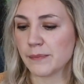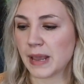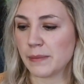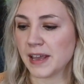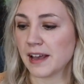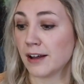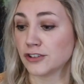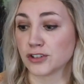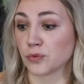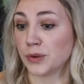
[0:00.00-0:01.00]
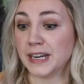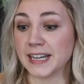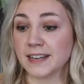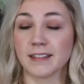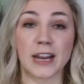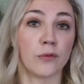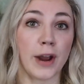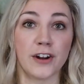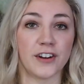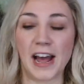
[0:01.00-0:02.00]
maybe I'll just read it like
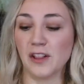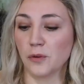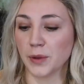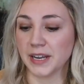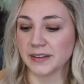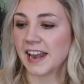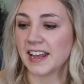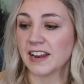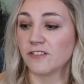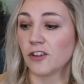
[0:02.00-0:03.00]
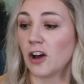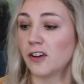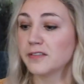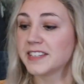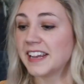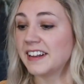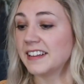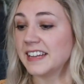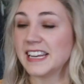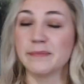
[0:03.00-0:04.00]
right on Halloween. And it involves an
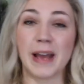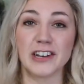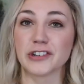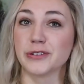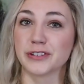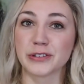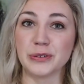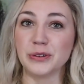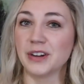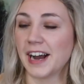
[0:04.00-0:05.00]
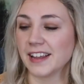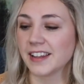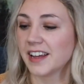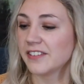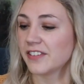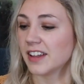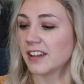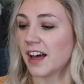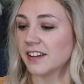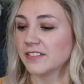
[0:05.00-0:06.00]
elite magical school. I love a
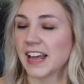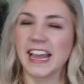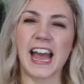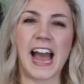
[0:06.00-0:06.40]
lot of like